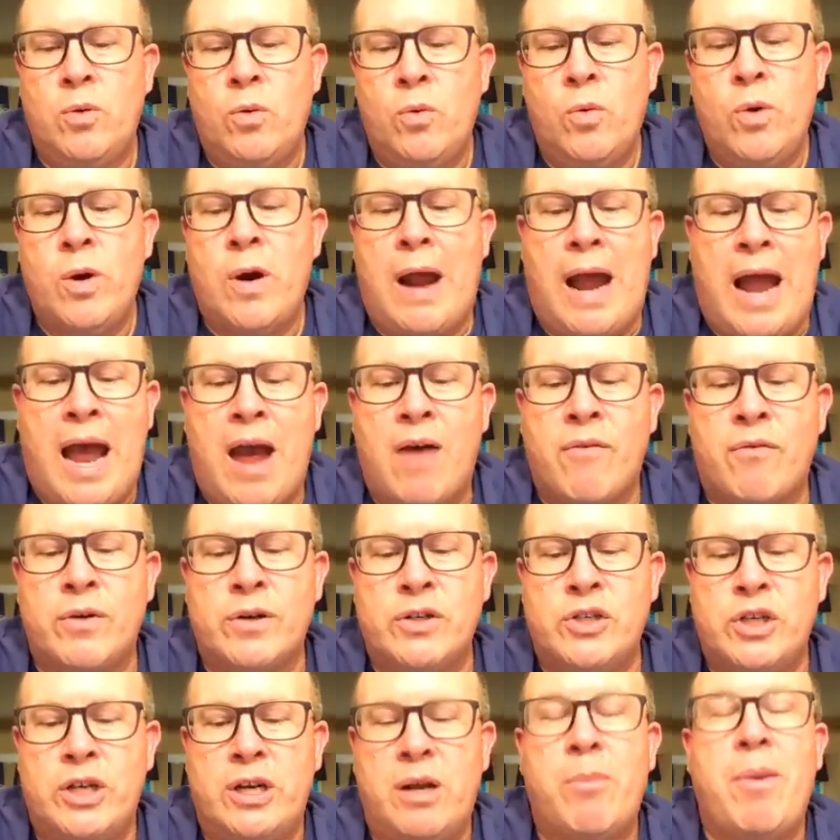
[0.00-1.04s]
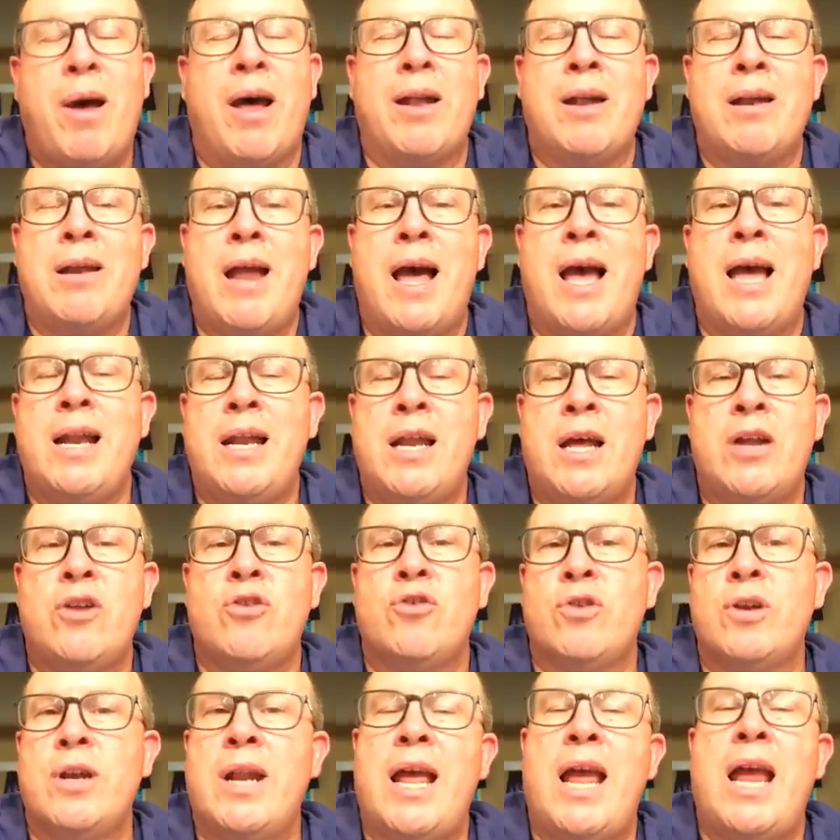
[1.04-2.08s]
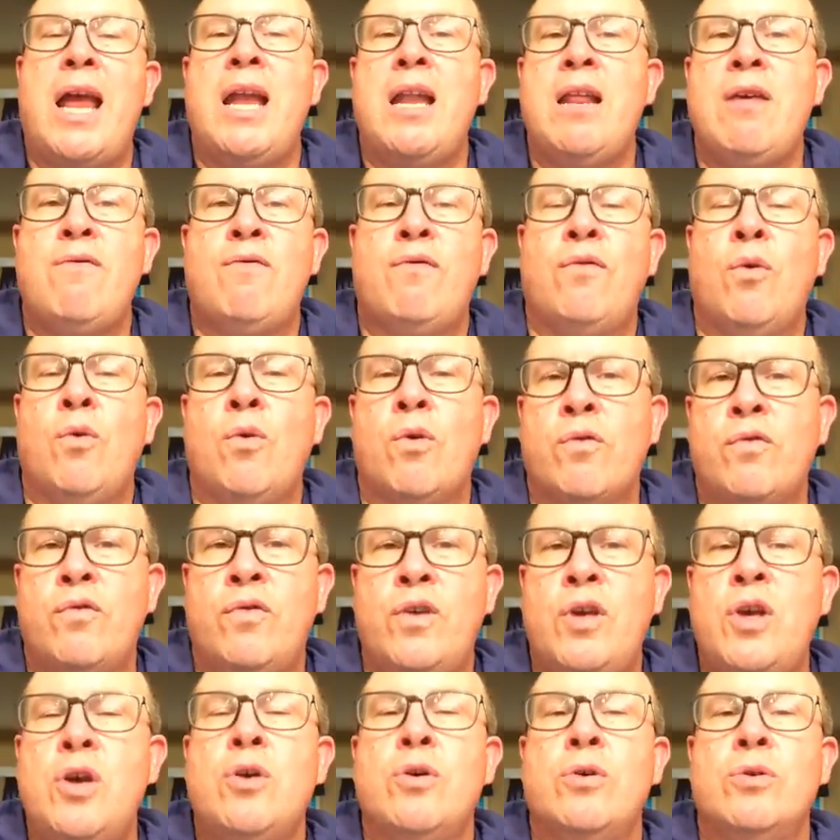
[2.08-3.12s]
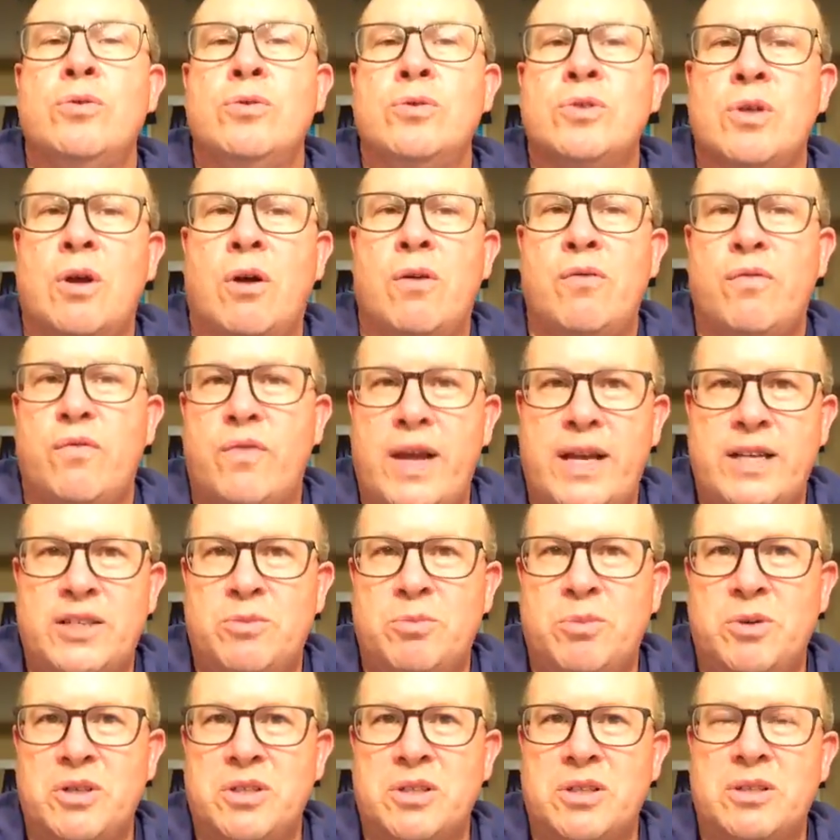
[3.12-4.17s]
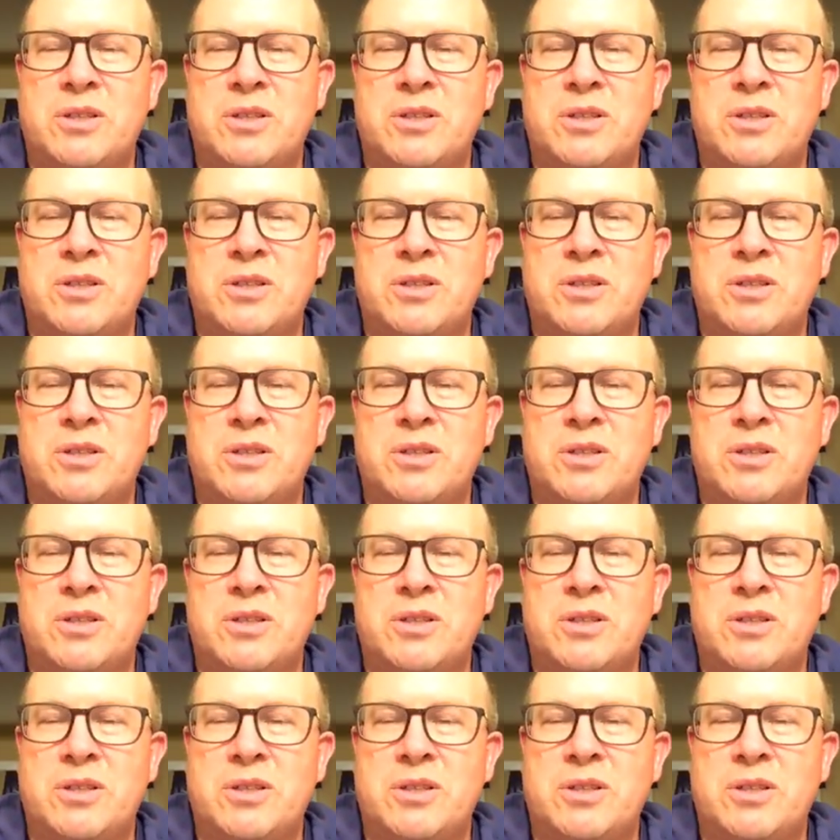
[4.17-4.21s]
we're averaging about 984 views on Facebook.